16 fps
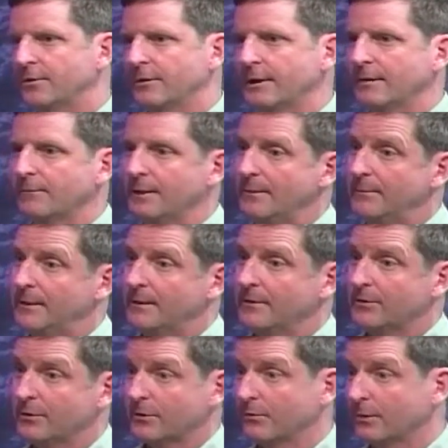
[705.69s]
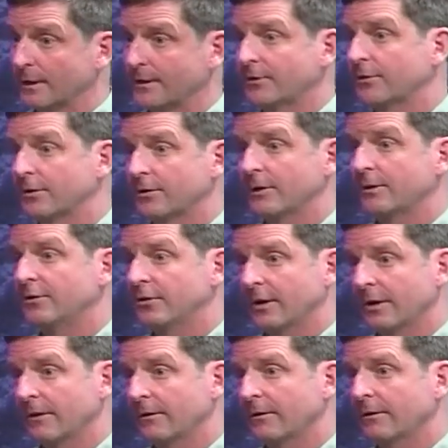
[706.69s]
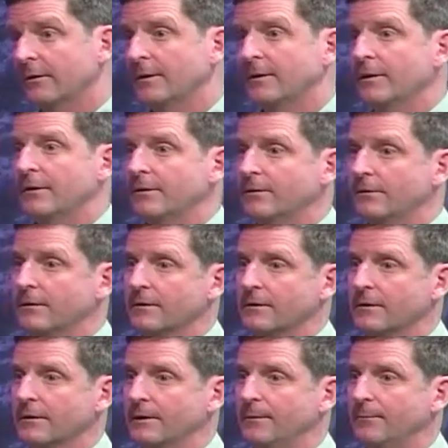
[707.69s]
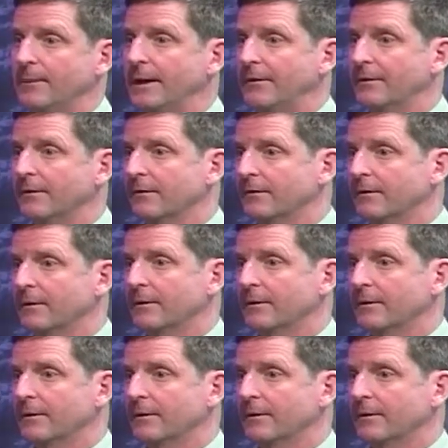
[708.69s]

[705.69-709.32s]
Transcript: like maybe a really sturdy chair or a better,